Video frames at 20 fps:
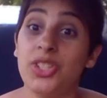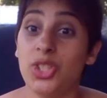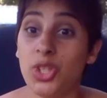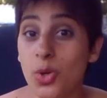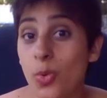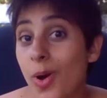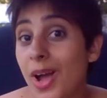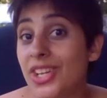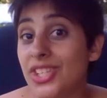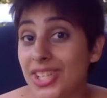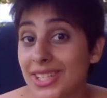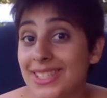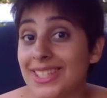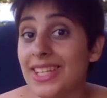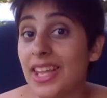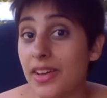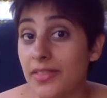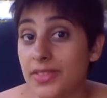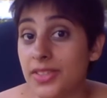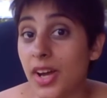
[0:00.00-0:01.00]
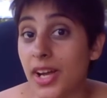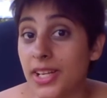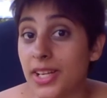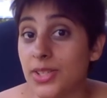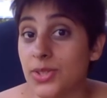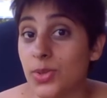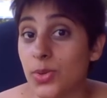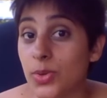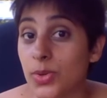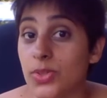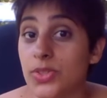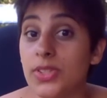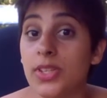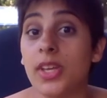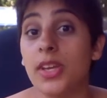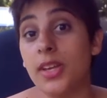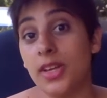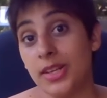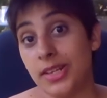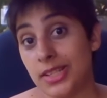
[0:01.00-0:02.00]
Do I just love dinosaurs?
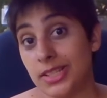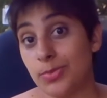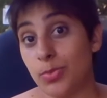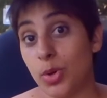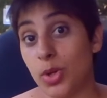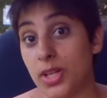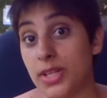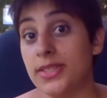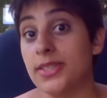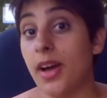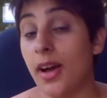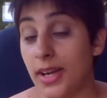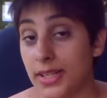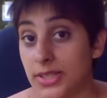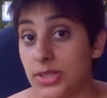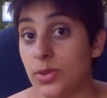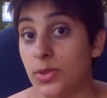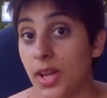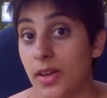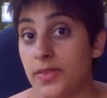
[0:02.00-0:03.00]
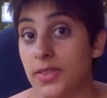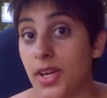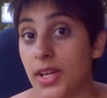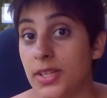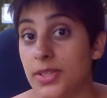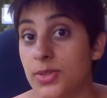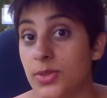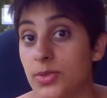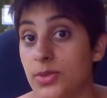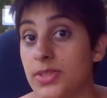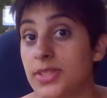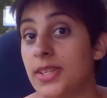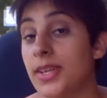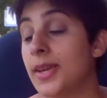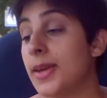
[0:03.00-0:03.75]
Spoilers, I do love dinosaurs.